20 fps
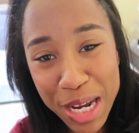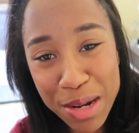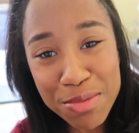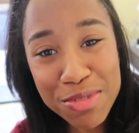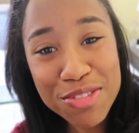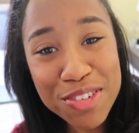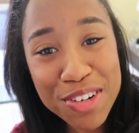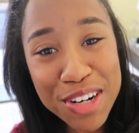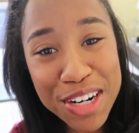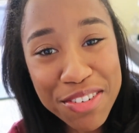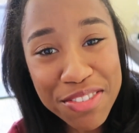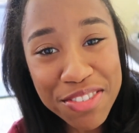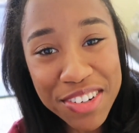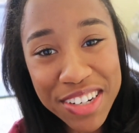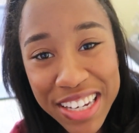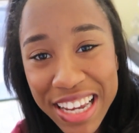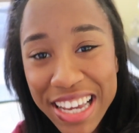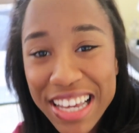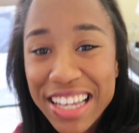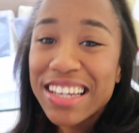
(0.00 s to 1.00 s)
and before I
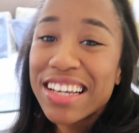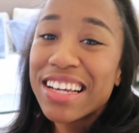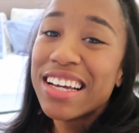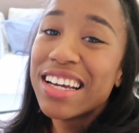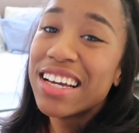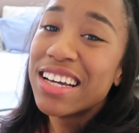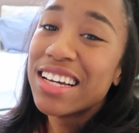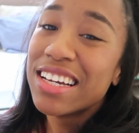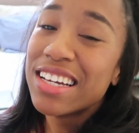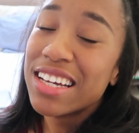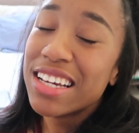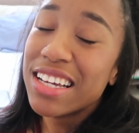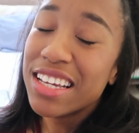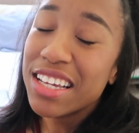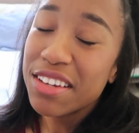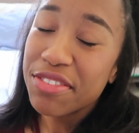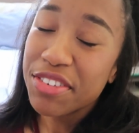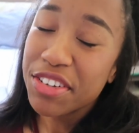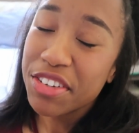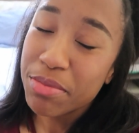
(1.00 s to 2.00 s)
forget,
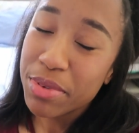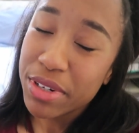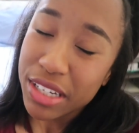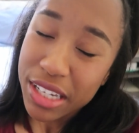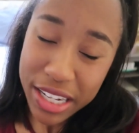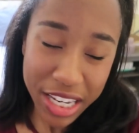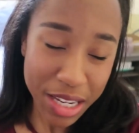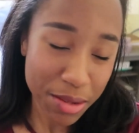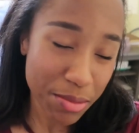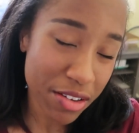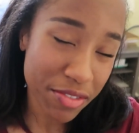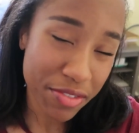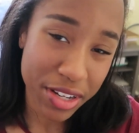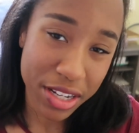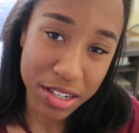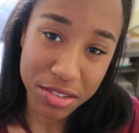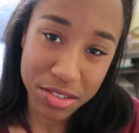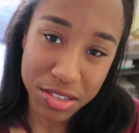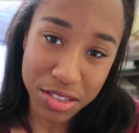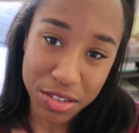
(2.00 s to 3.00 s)
if you've been liking my
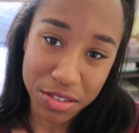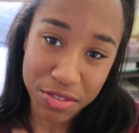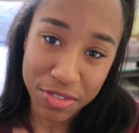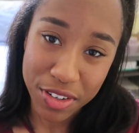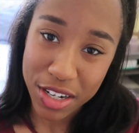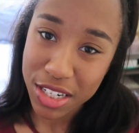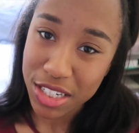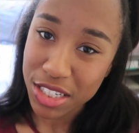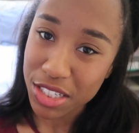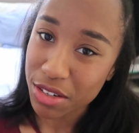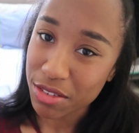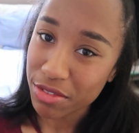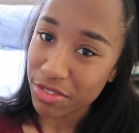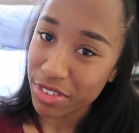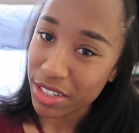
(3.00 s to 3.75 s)
videos so far, don't